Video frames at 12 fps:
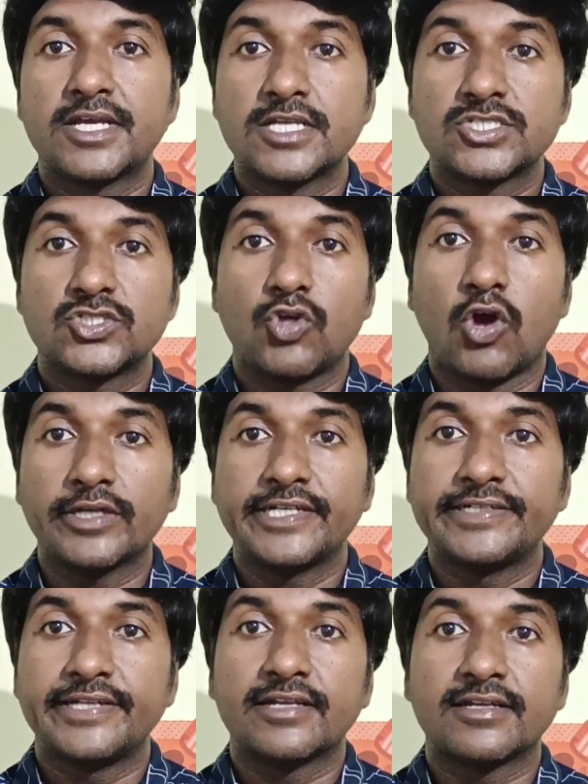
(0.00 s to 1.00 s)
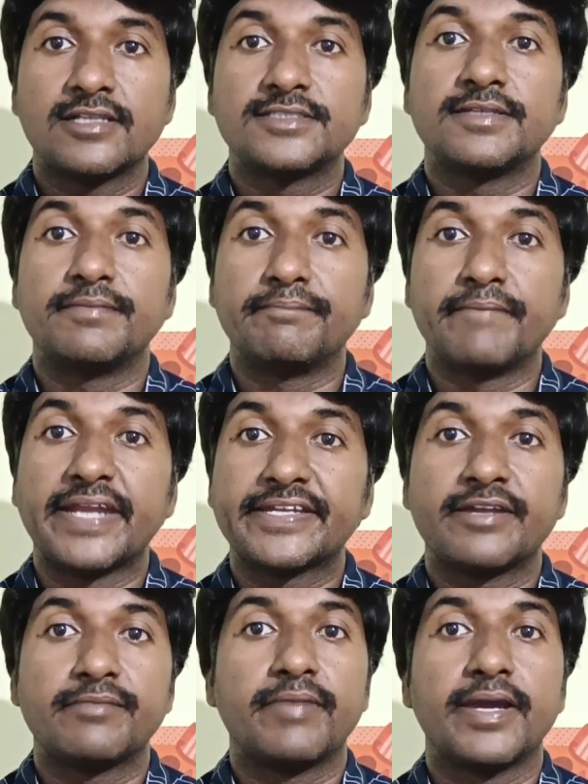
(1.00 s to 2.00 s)
Because .NET technology
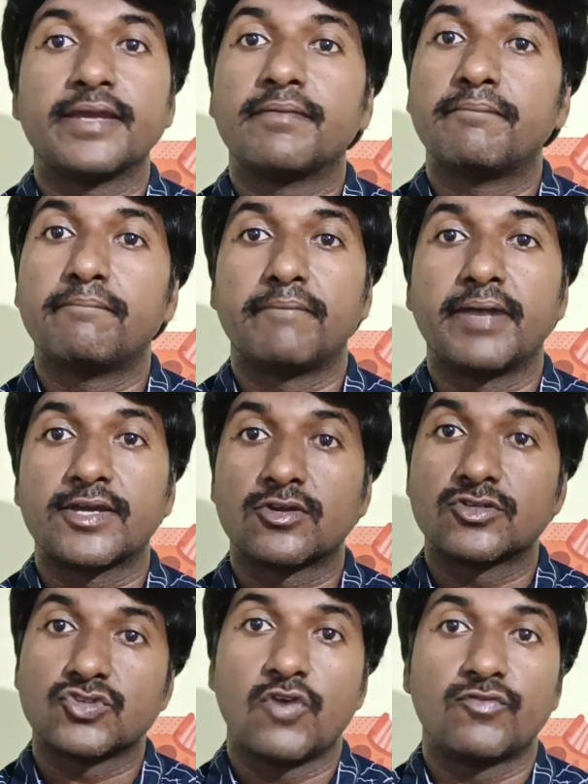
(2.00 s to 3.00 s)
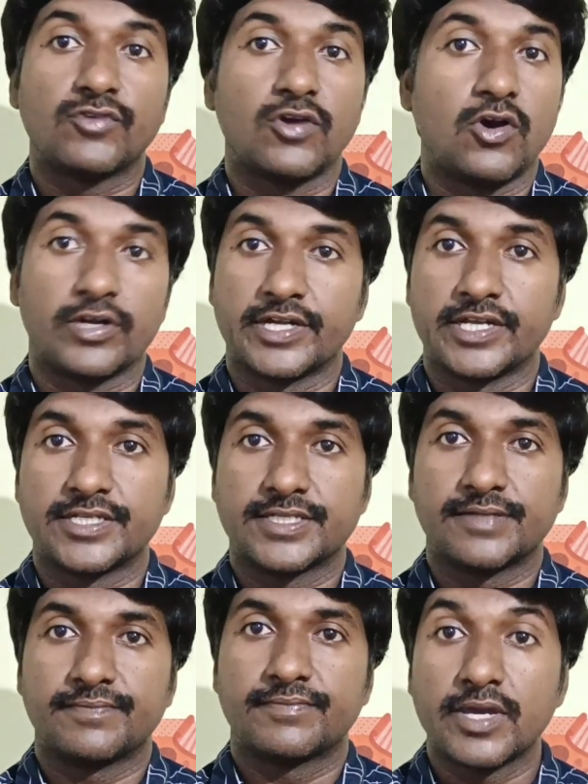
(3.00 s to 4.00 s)
maintained by Microsoft
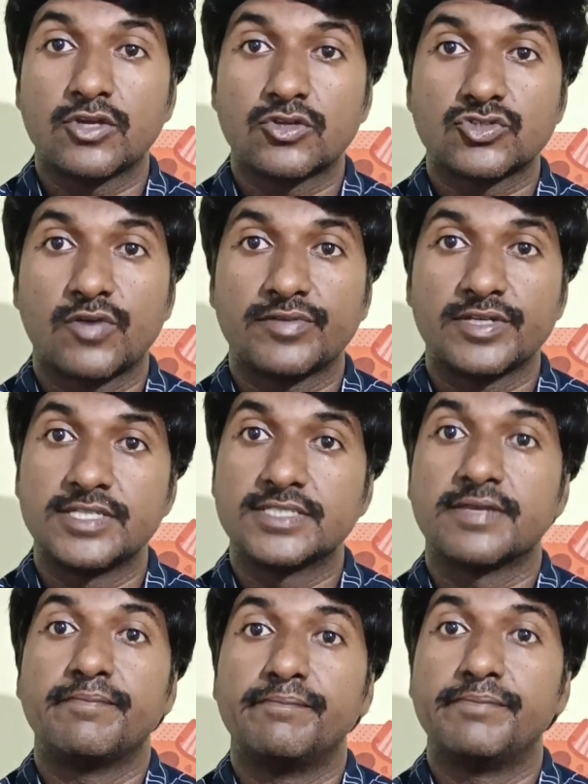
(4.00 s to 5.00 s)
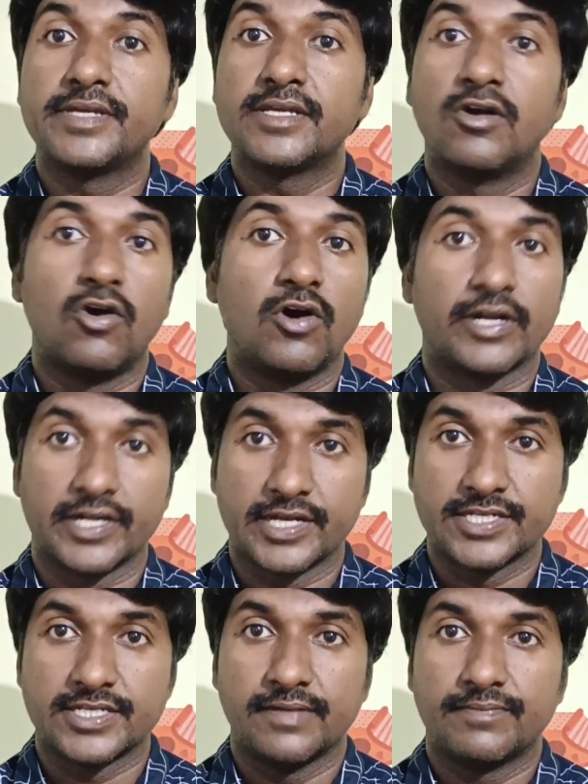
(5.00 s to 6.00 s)
organization. Microsoft is a big
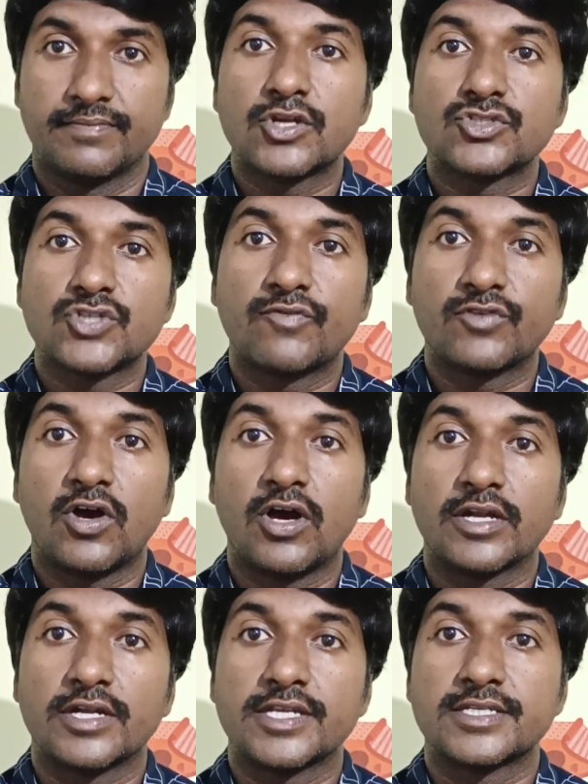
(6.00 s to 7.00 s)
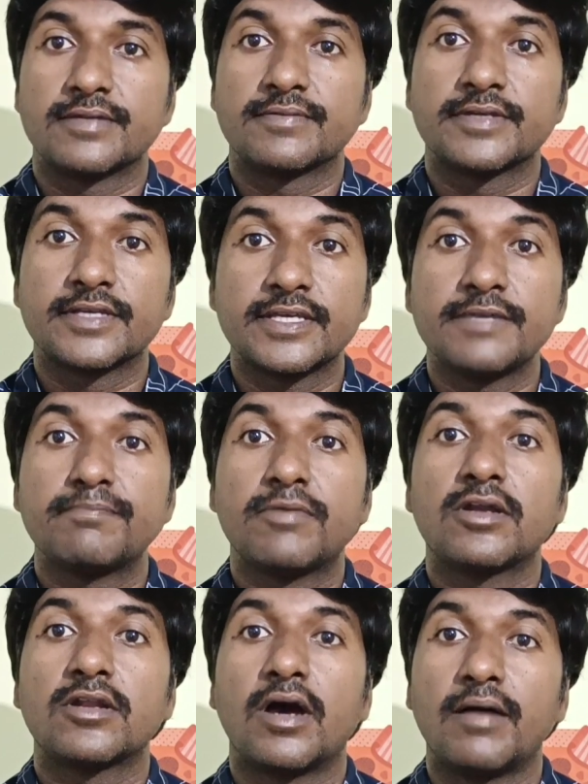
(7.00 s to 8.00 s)
organization. Microsoft organization
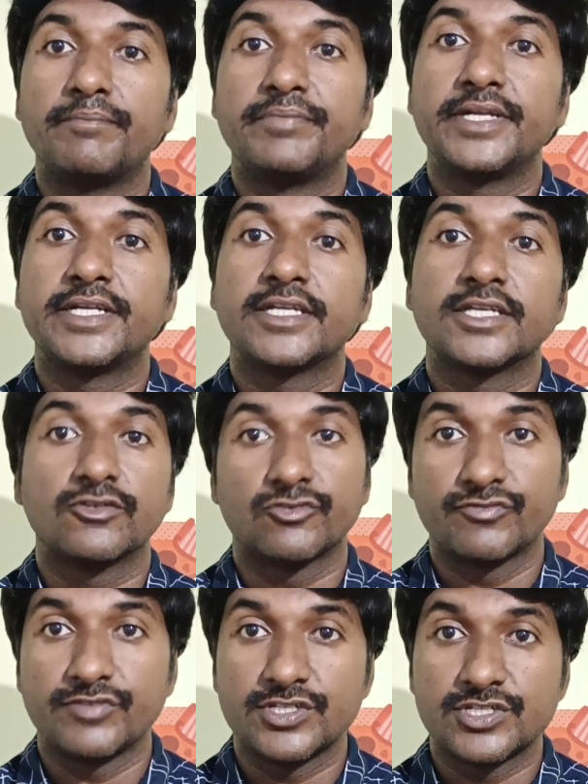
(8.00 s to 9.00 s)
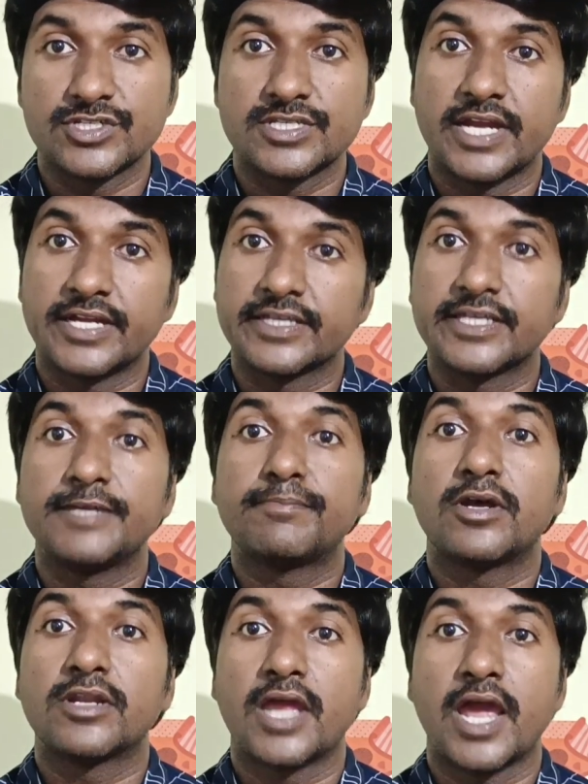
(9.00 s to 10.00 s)
keep on updating your features and
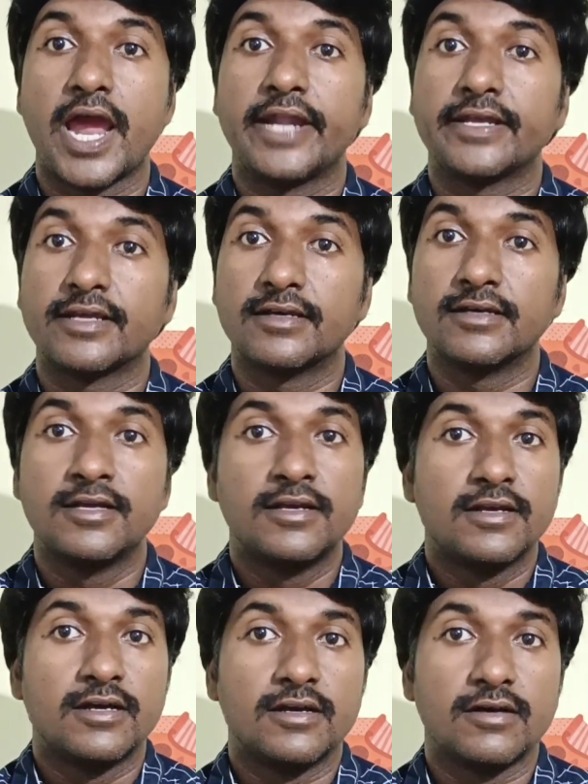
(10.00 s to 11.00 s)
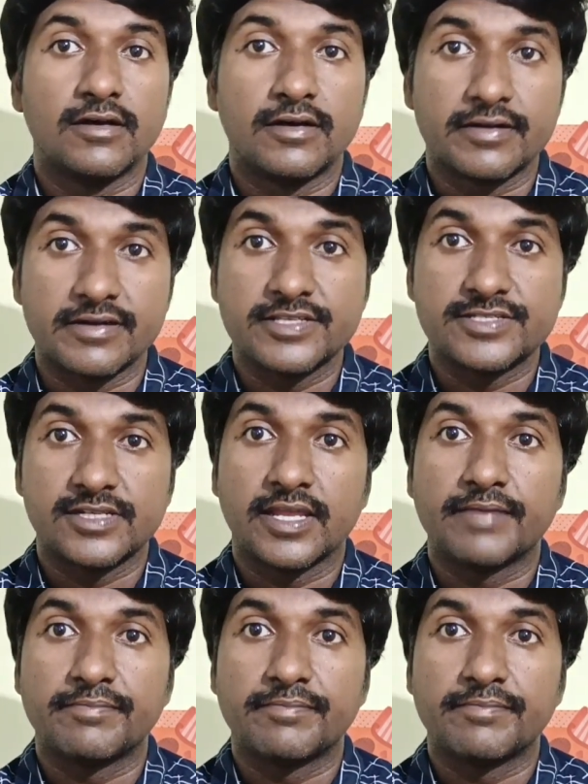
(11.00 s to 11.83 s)
keep on adding rich